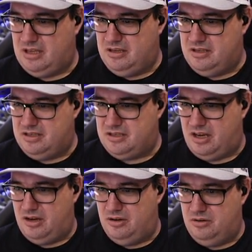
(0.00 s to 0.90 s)

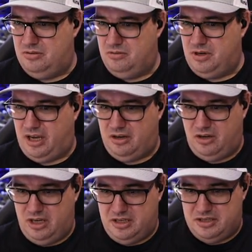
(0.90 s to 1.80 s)
So can
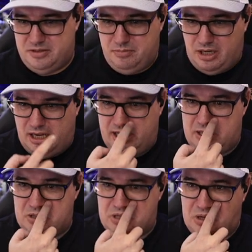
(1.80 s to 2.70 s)
I display
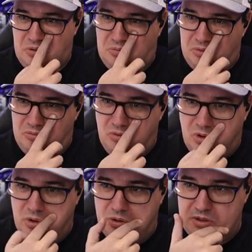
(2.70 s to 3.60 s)
channel
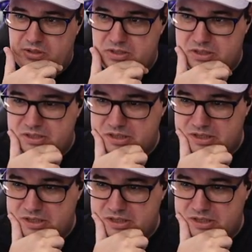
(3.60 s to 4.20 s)
rewards?